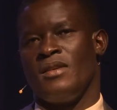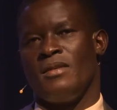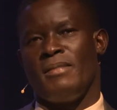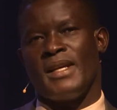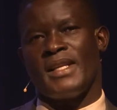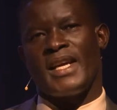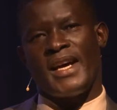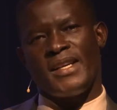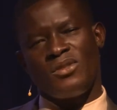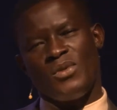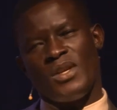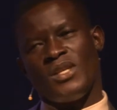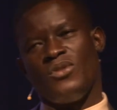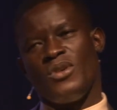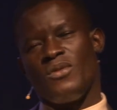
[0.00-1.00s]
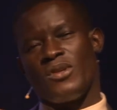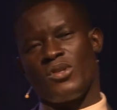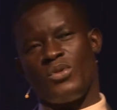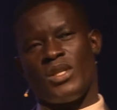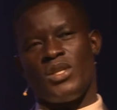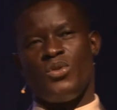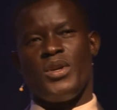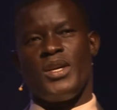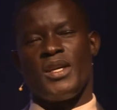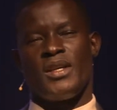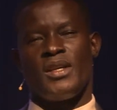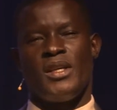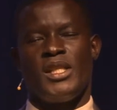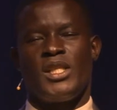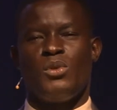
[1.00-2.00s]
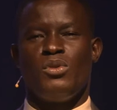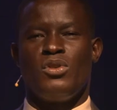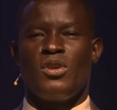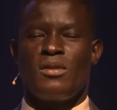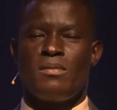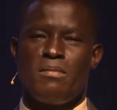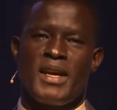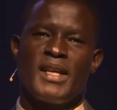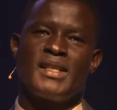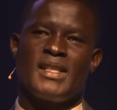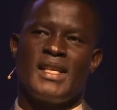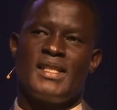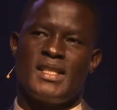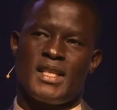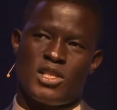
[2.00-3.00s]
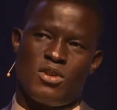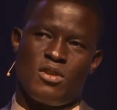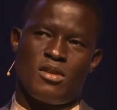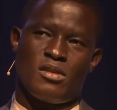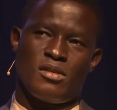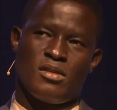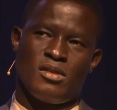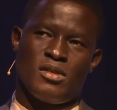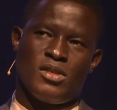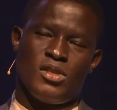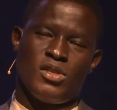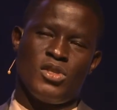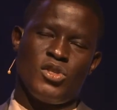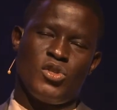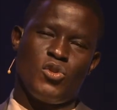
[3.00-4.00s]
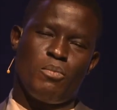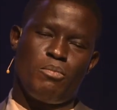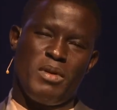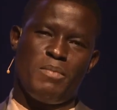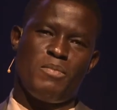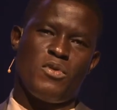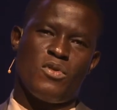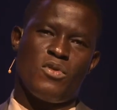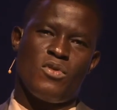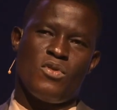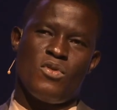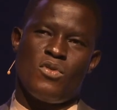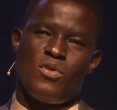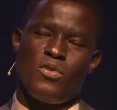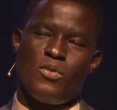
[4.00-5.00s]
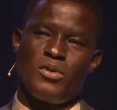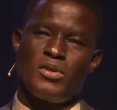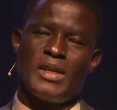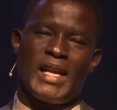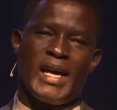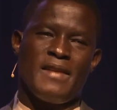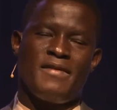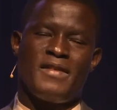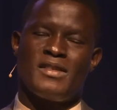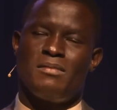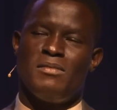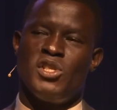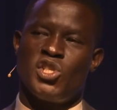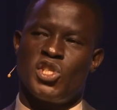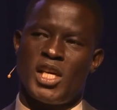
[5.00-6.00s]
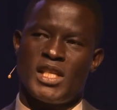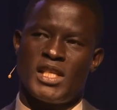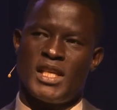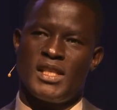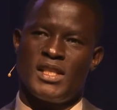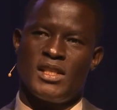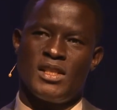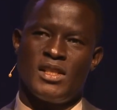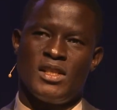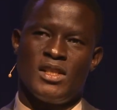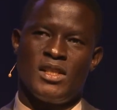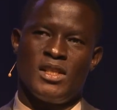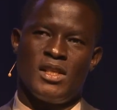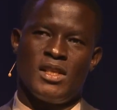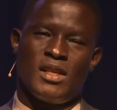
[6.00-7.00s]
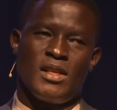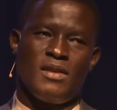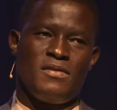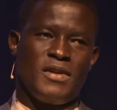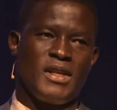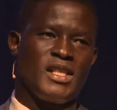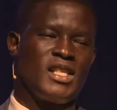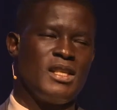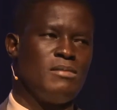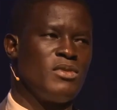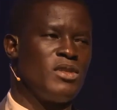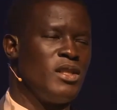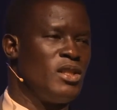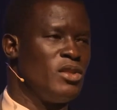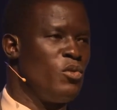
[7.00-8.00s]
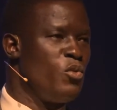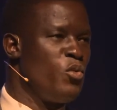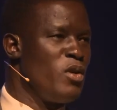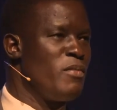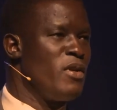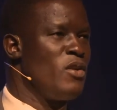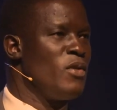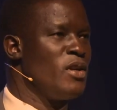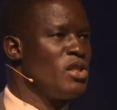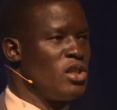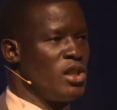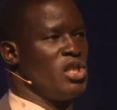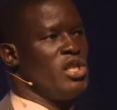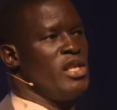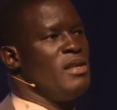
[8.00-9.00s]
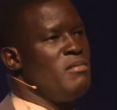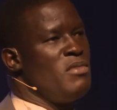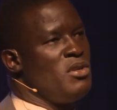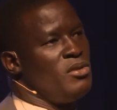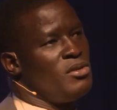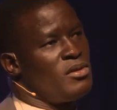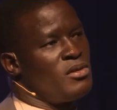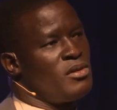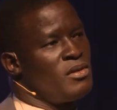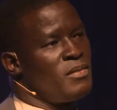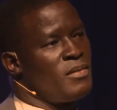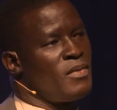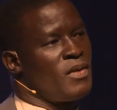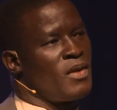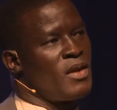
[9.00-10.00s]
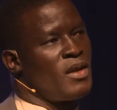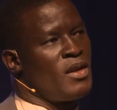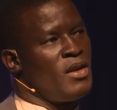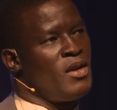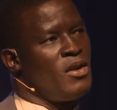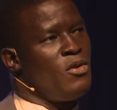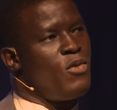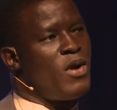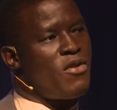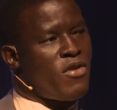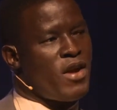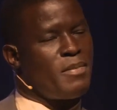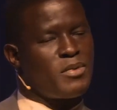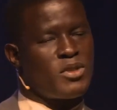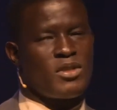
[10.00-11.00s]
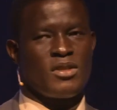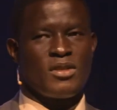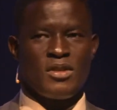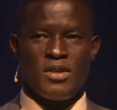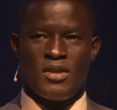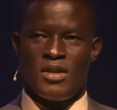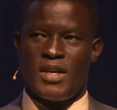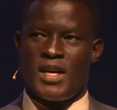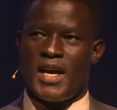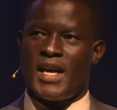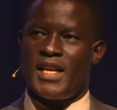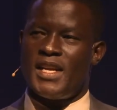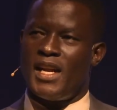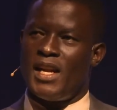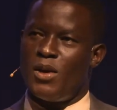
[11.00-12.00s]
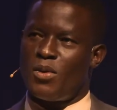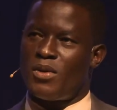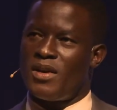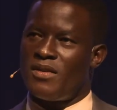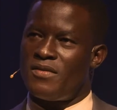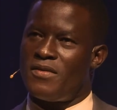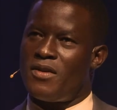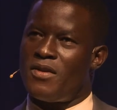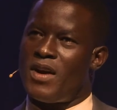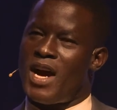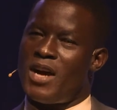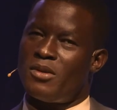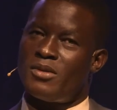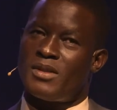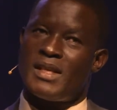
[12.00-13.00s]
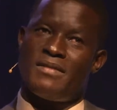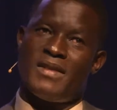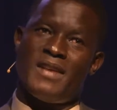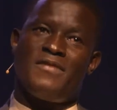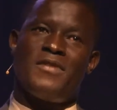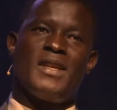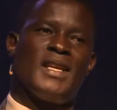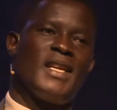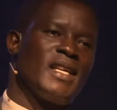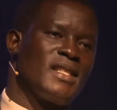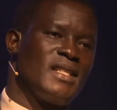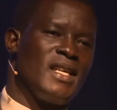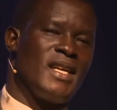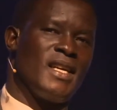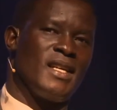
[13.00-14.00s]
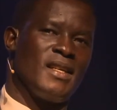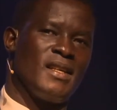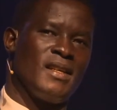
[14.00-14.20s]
But as we are doing what we are doing, it would not make sense at all to people whose life has been shattered, the victims, the women who are sexually abused, who are raped, and they're looking for how to survive for the next day.